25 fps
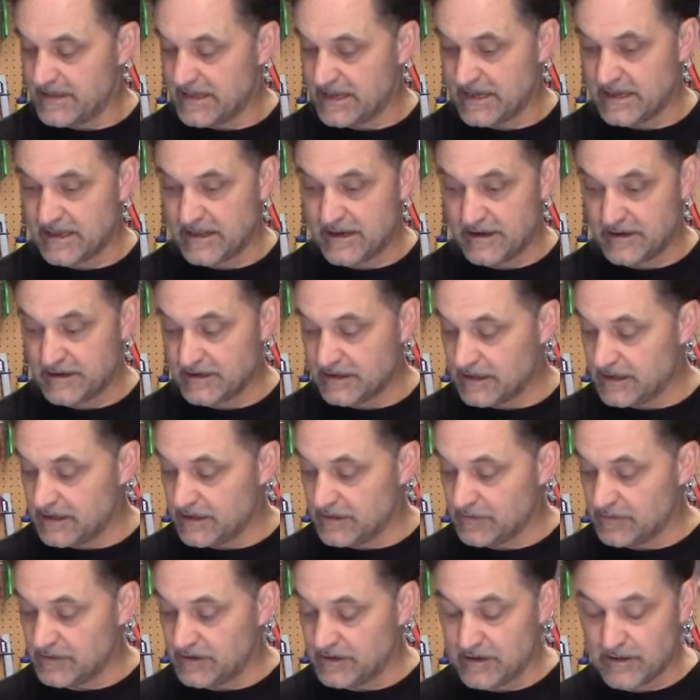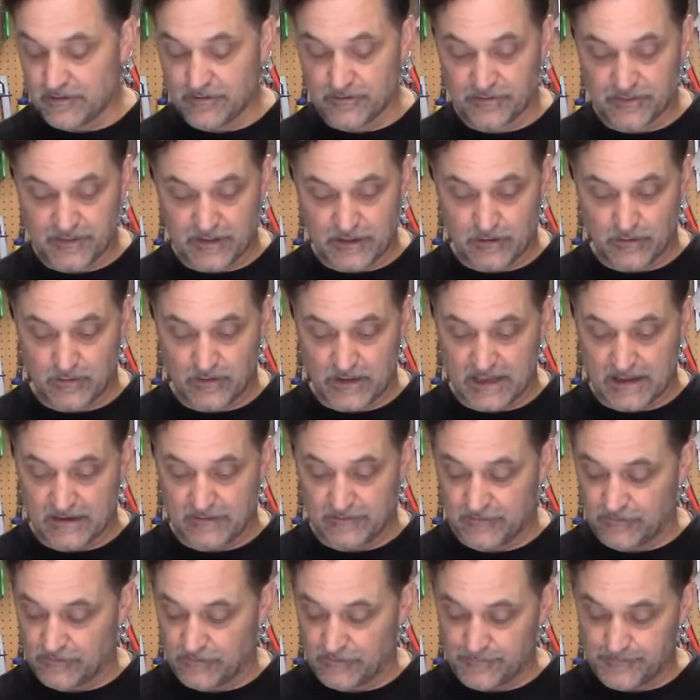And the other thing you
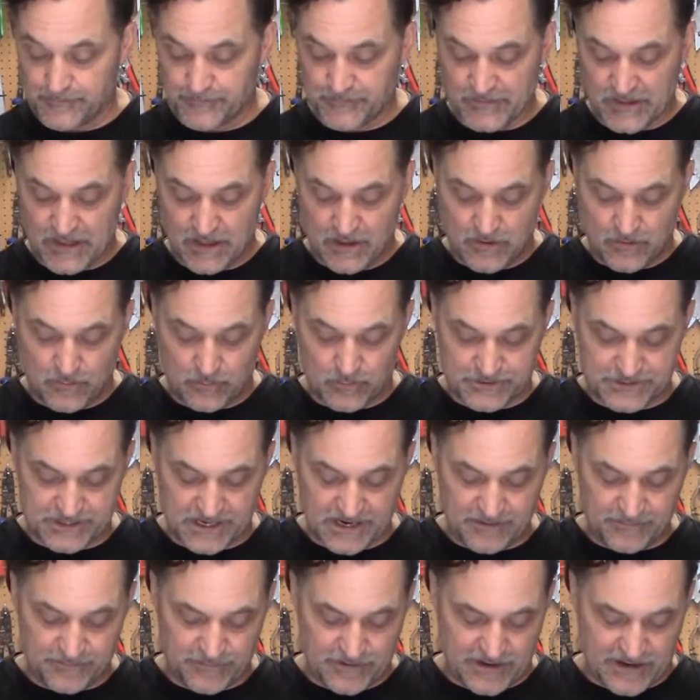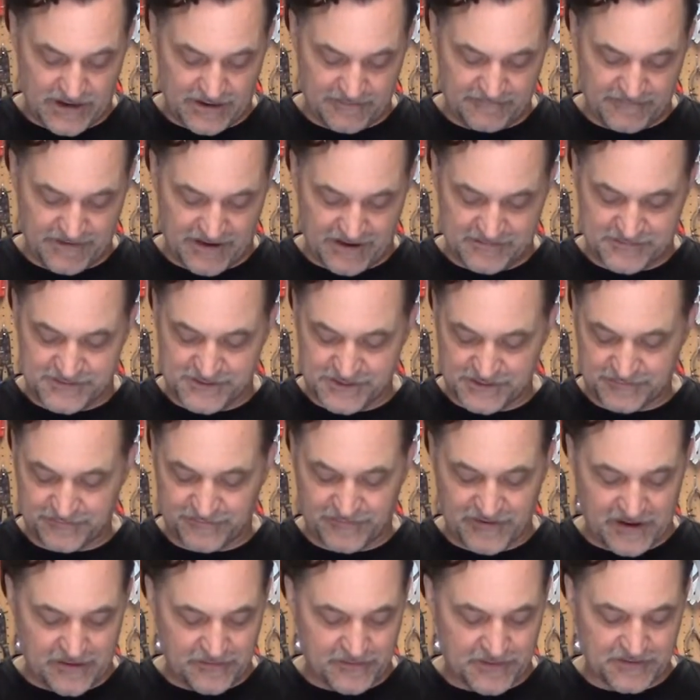can do, which I just
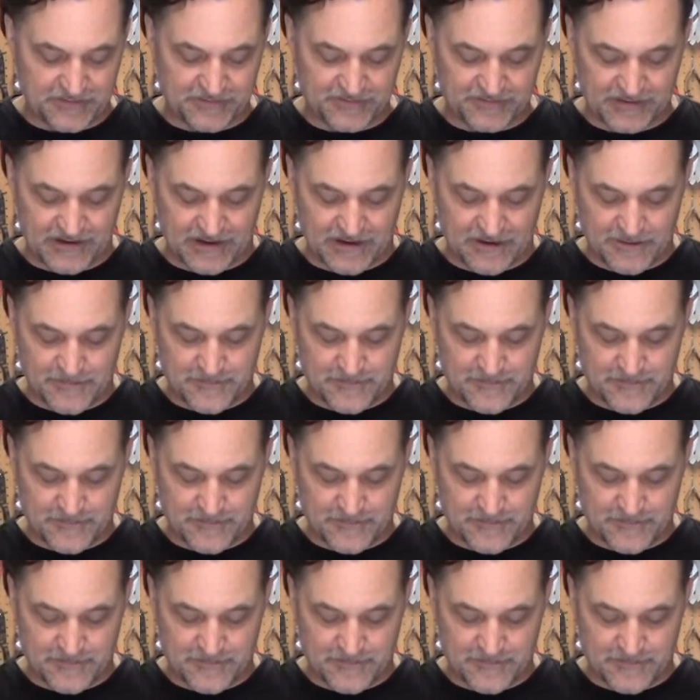found this,